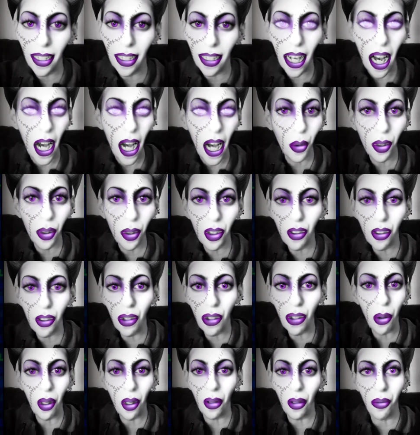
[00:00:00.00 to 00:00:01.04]
I was so
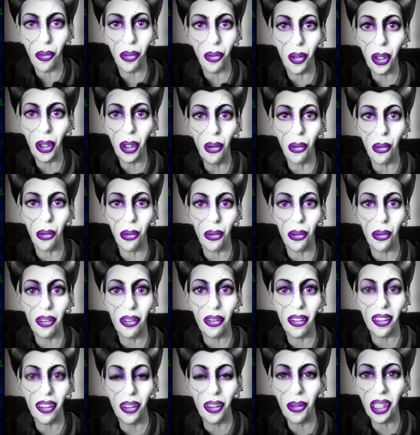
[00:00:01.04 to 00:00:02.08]
confused.
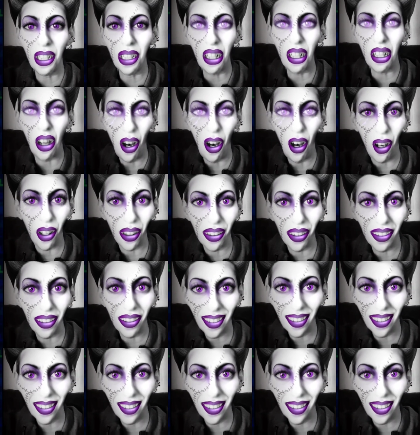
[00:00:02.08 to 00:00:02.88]
You were gone.